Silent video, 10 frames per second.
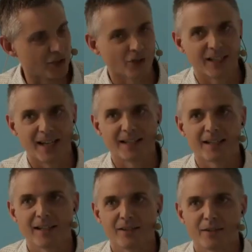answer again
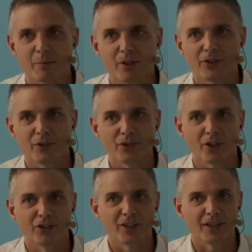in case the person who's
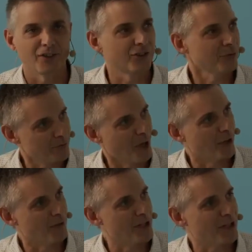asking has
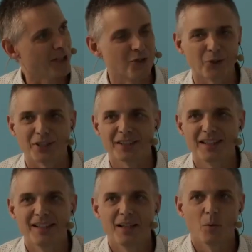only recently joined.
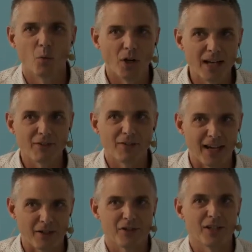What level of
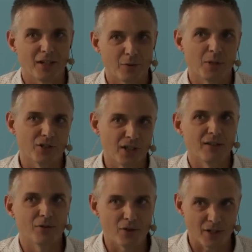accuracy could we
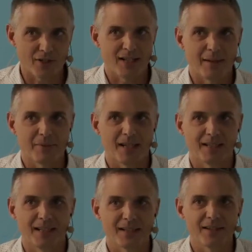achieve using SLAM
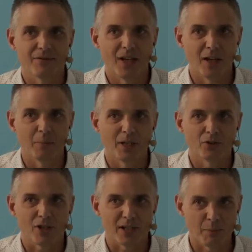techniques for
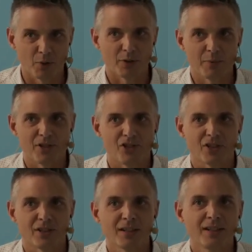LBL transponder
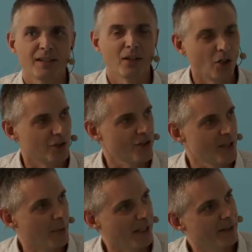position on the
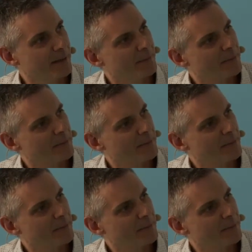seabed?